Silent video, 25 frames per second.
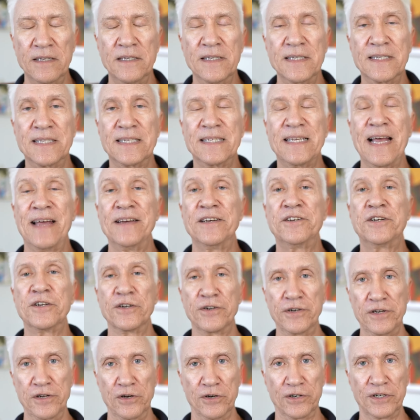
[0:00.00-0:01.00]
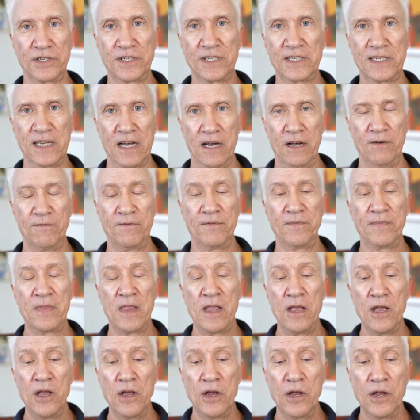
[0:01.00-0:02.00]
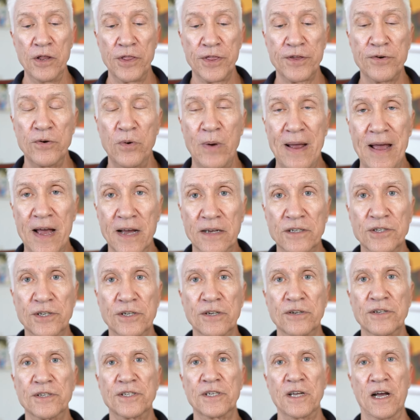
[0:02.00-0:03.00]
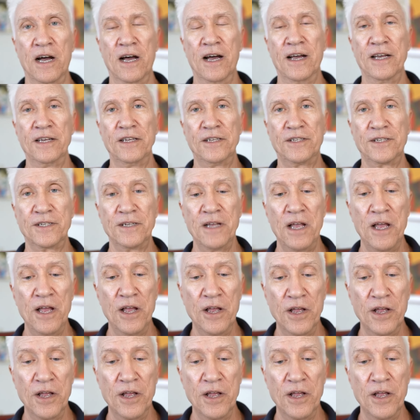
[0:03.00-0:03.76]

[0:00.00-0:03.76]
center yourself through exercise,